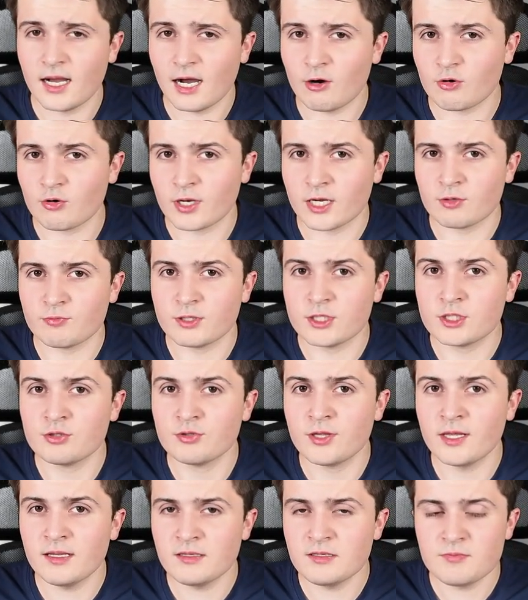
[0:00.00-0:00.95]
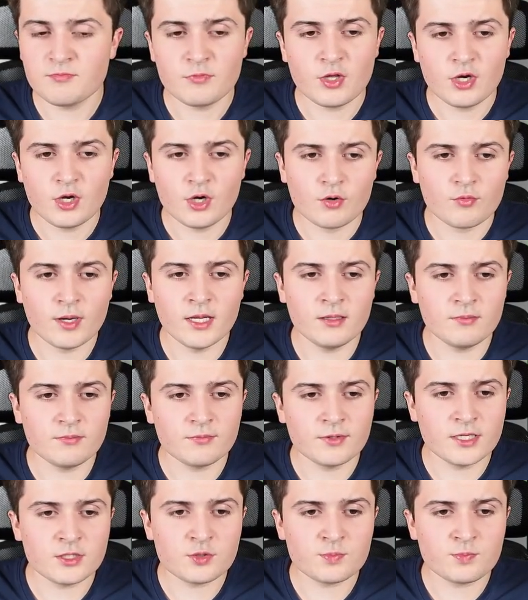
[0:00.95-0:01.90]
How can we do that?
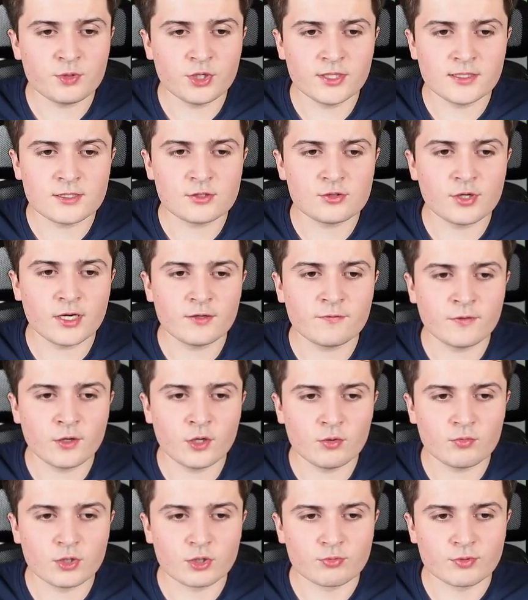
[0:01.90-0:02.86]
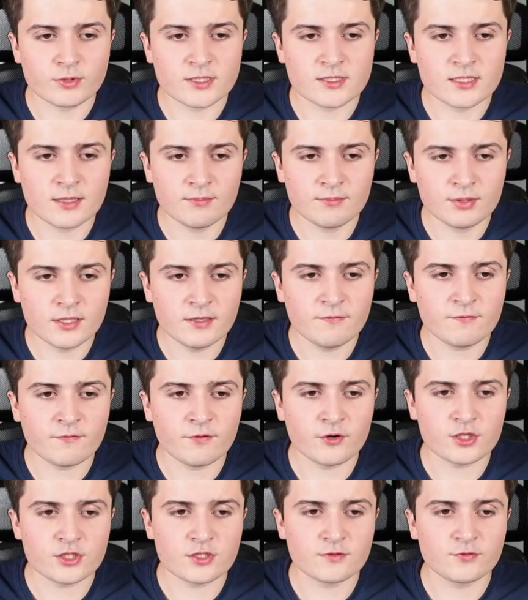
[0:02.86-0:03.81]
Well, that's pretty straightforward. We simply
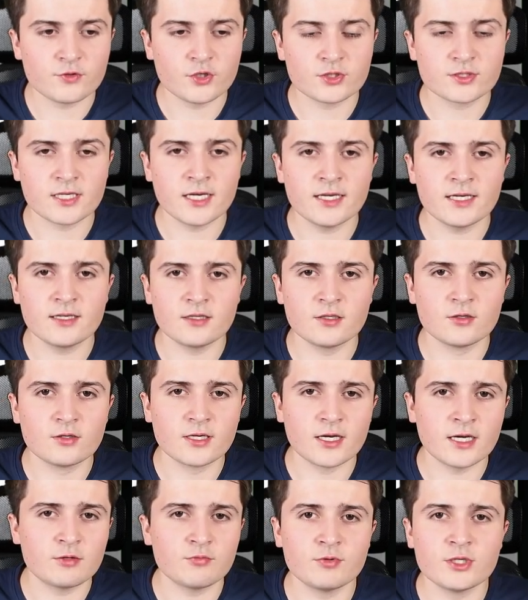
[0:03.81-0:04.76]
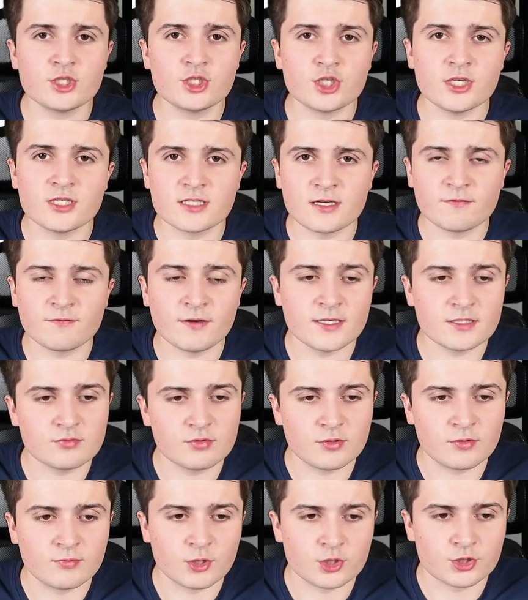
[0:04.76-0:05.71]
first of all take a look at which
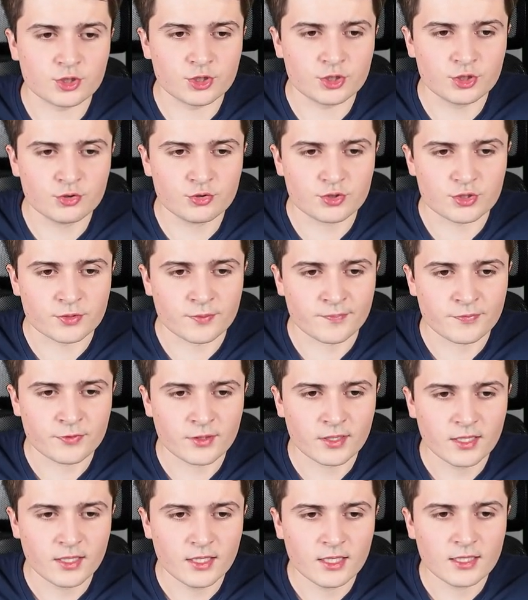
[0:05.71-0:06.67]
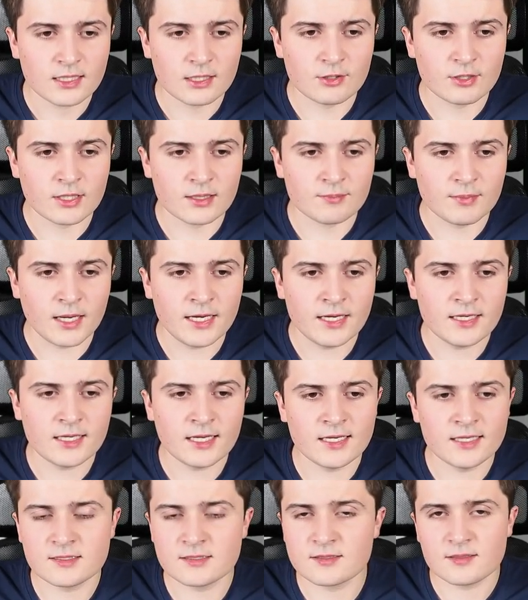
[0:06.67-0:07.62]
interface we want to use. Now here in my
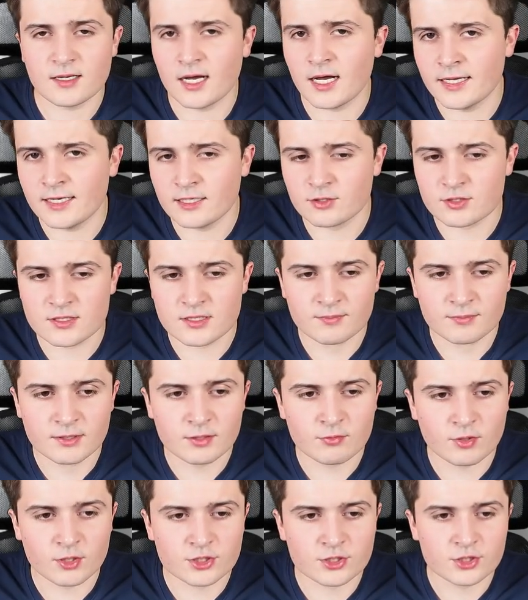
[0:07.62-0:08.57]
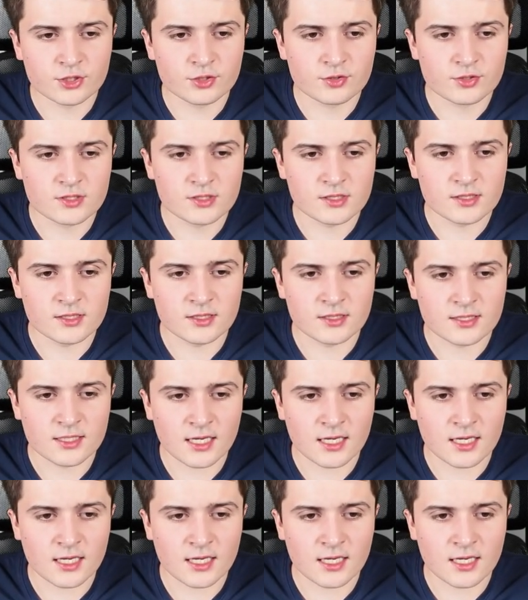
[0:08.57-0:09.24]
case, I now simply want to use the